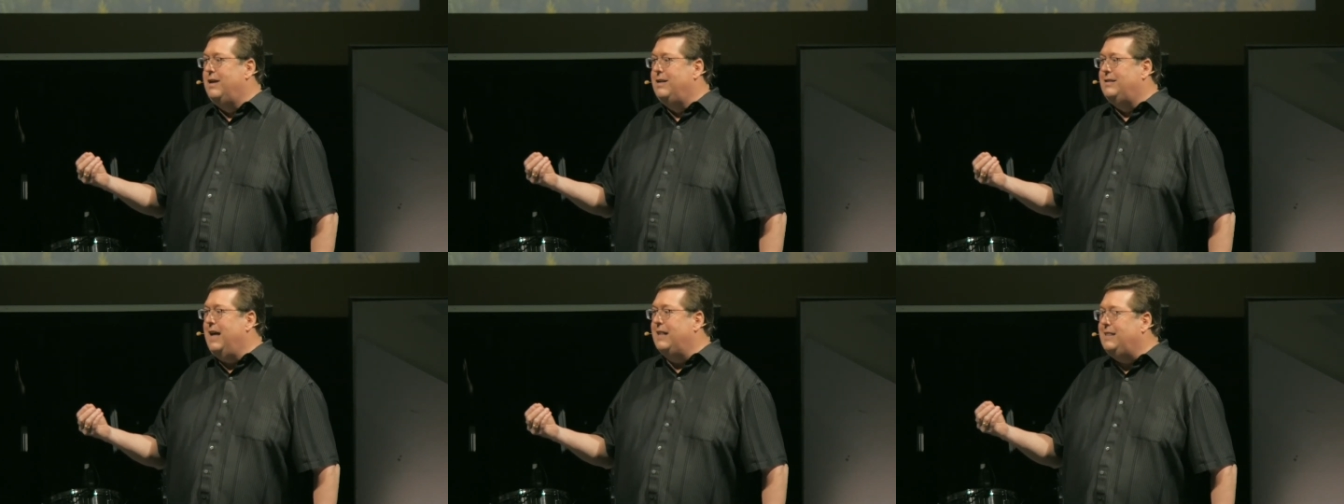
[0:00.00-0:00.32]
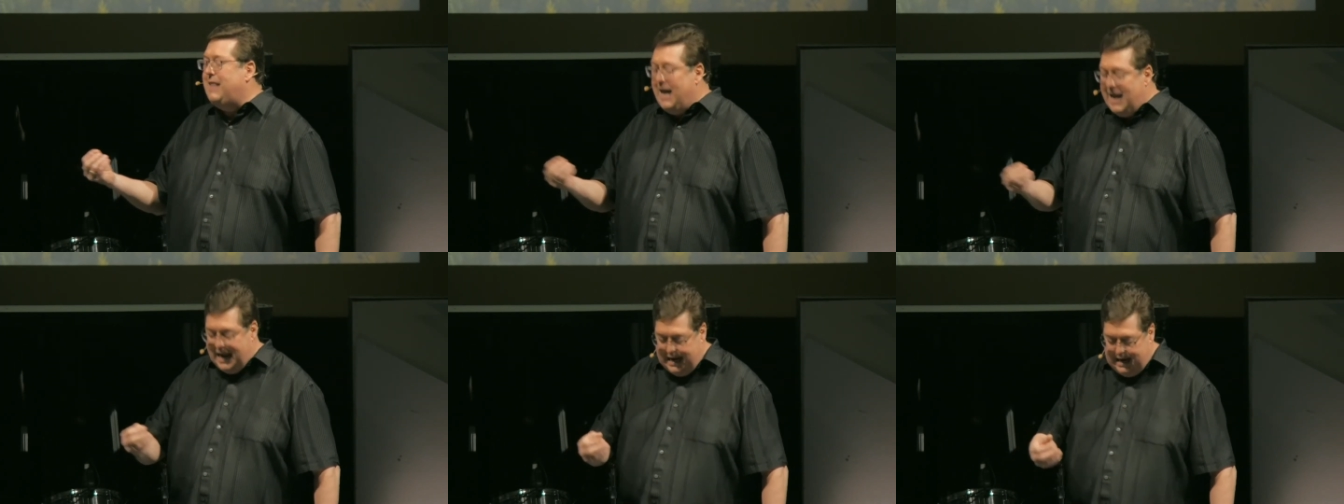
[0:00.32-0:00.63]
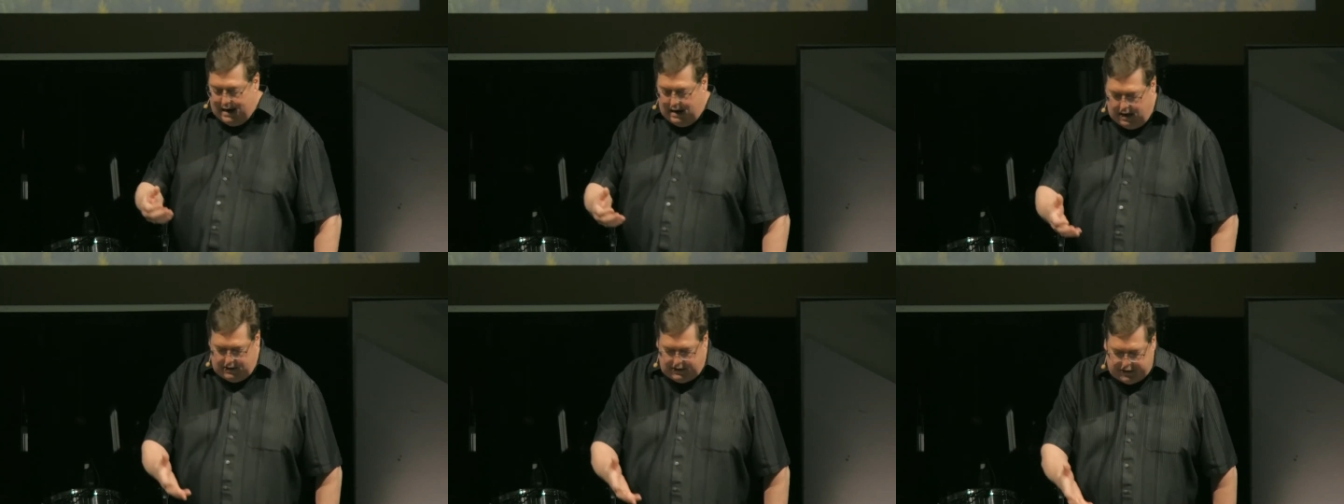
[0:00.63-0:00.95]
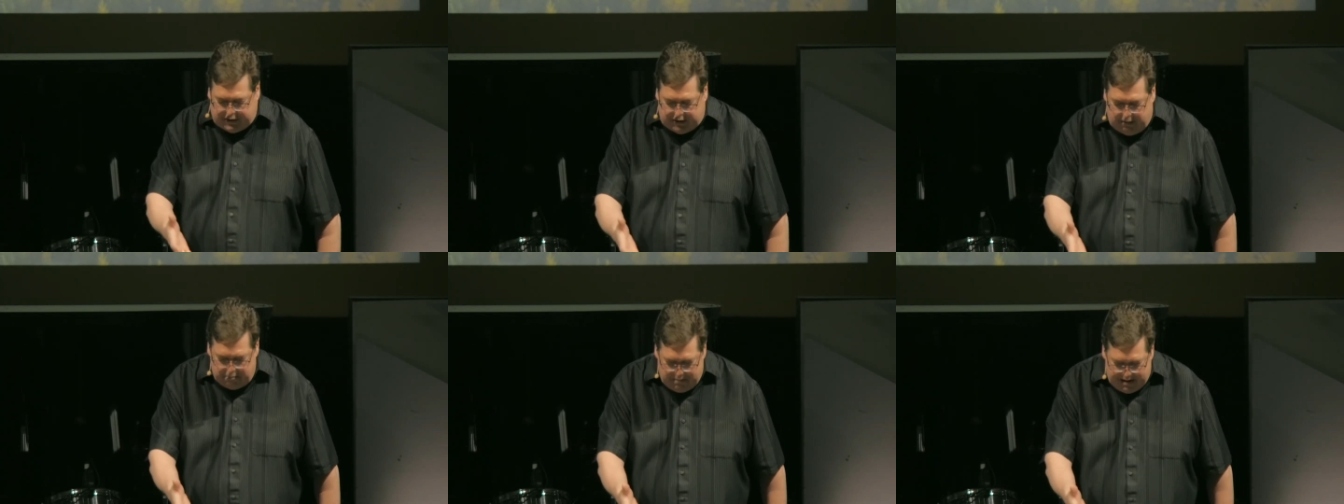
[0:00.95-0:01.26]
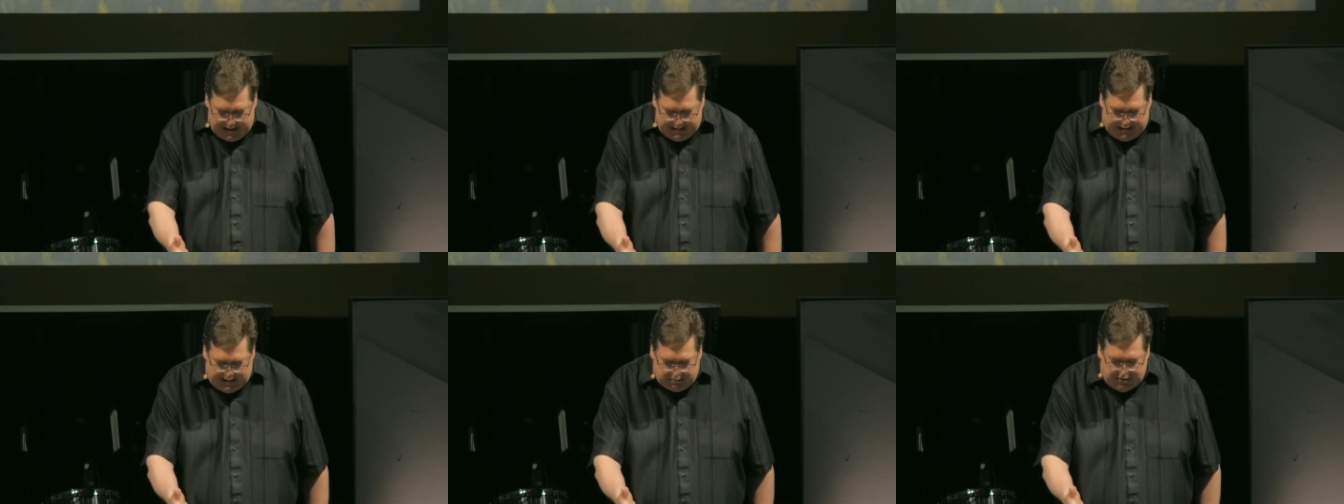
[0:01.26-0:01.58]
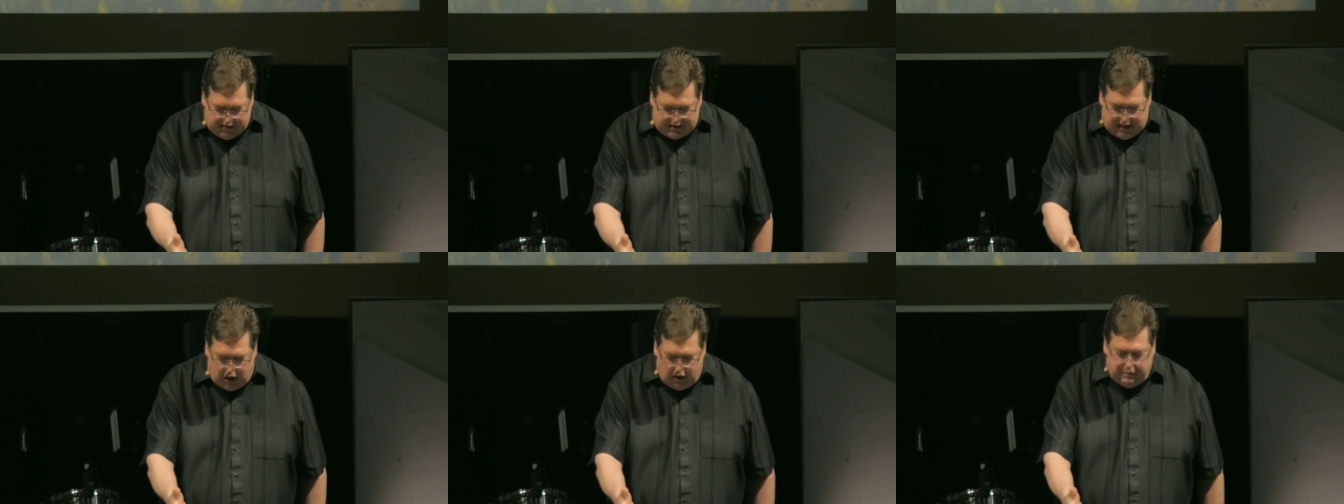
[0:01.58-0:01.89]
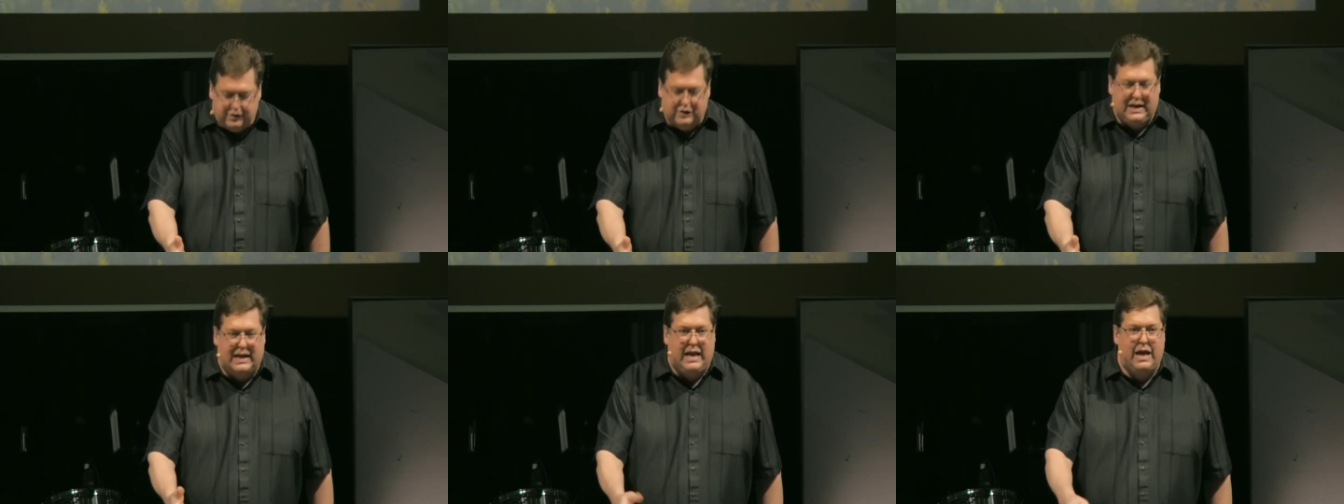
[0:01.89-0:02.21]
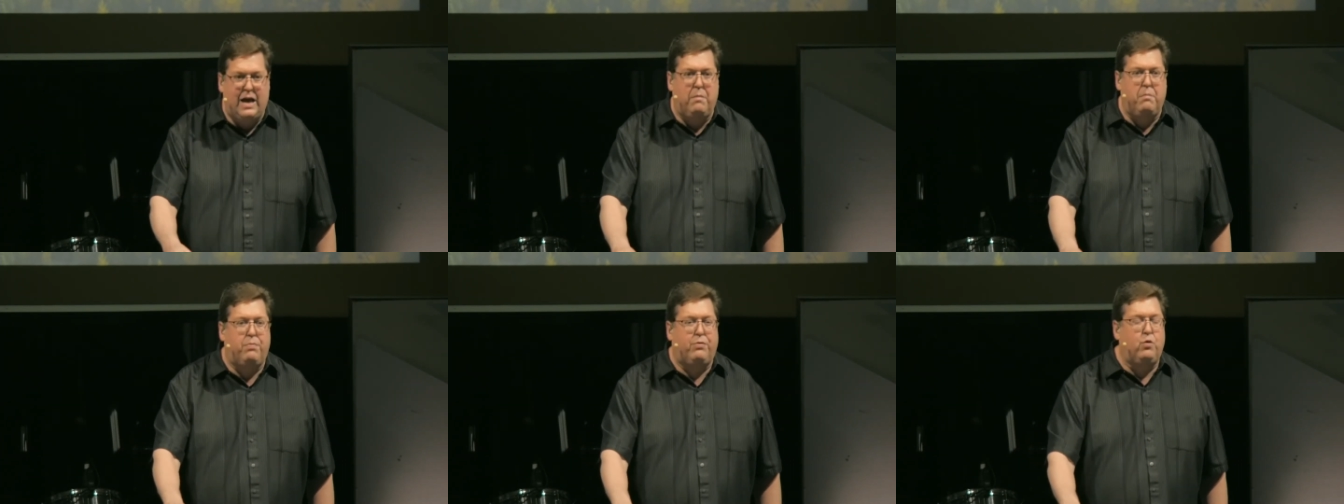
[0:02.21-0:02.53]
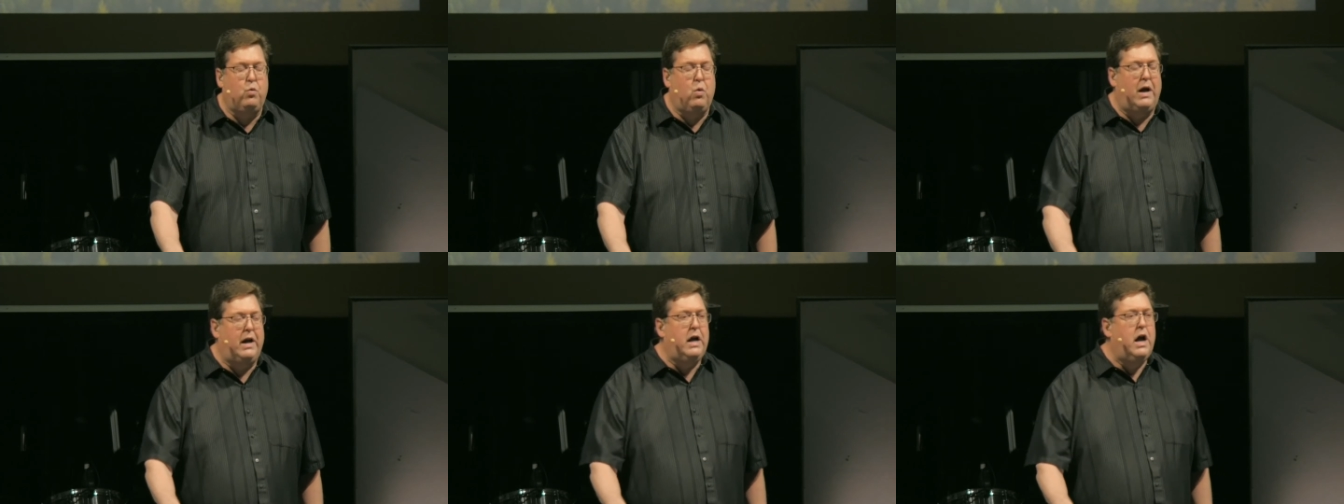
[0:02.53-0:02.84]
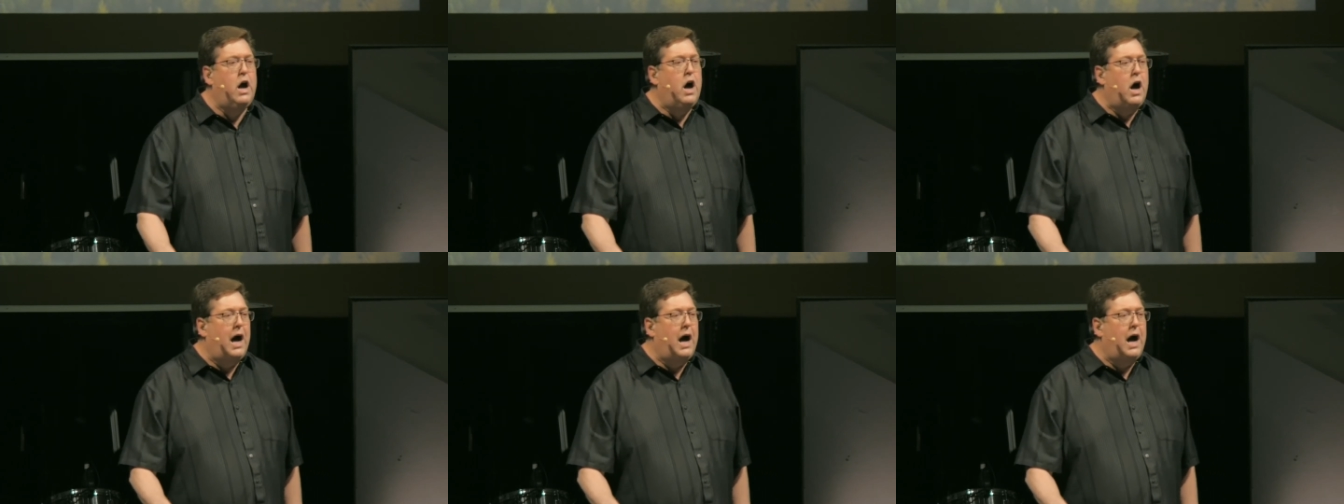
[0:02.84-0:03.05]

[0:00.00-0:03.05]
that they uh, submit themselves to him through a,